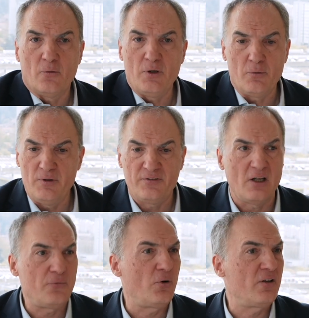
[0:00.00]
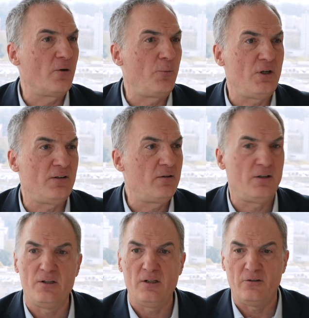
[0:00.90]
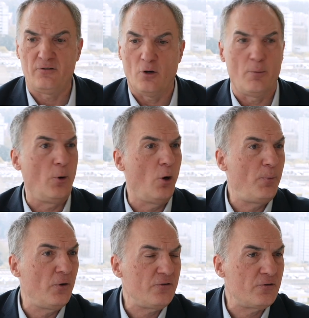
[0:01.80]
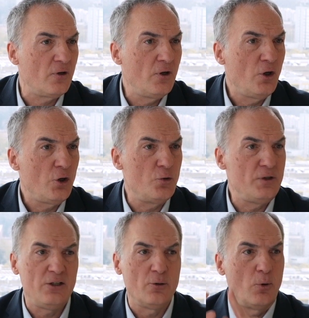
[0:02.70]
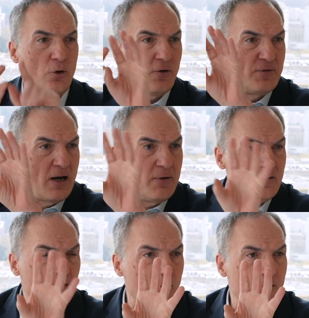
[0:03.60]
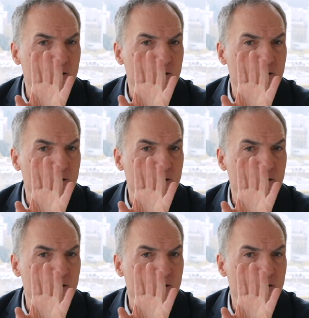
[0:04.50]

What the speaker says: we said, for example, it needs a purpose. You need the board of directors.